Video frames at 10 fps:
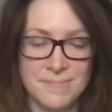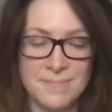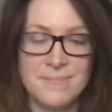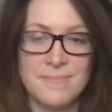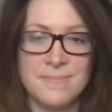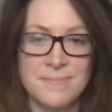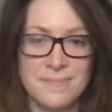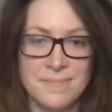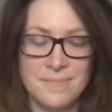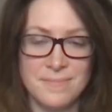
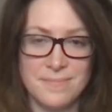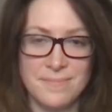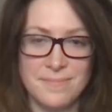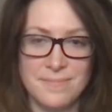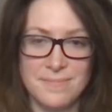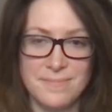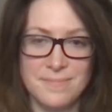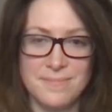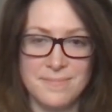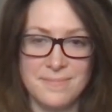
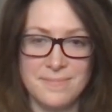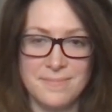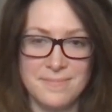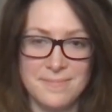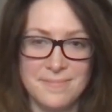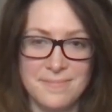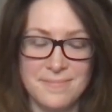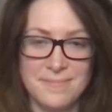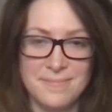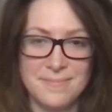
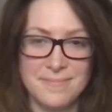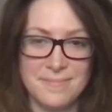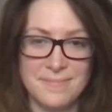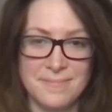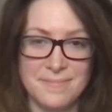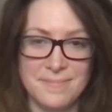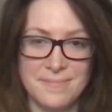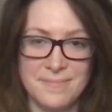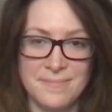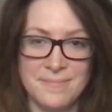
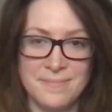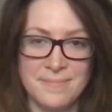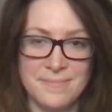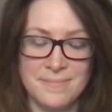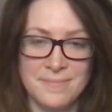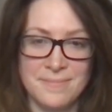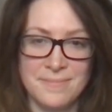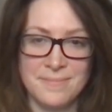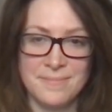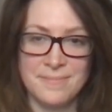
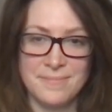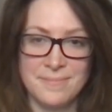The person shown says nothing.